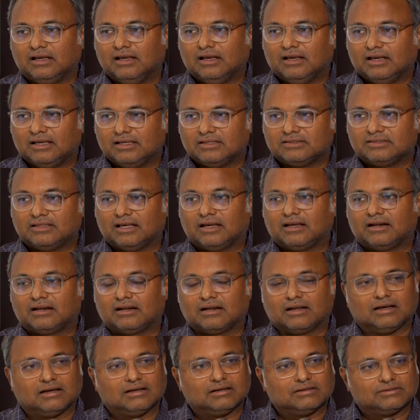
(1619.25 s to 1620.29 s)
Is
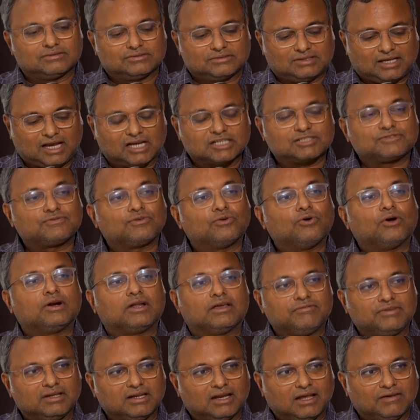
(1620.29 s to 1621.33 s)
there cash flow at
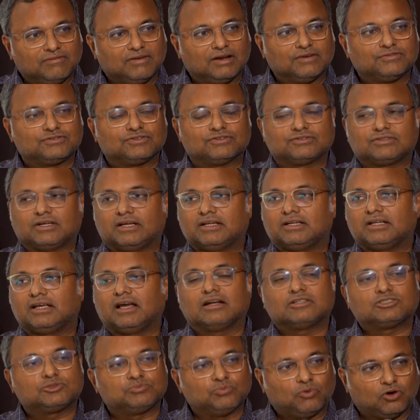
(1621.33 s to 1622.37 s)
every level of society? Are
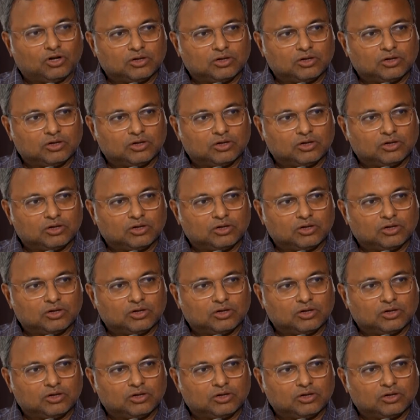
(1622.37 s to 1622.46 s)
small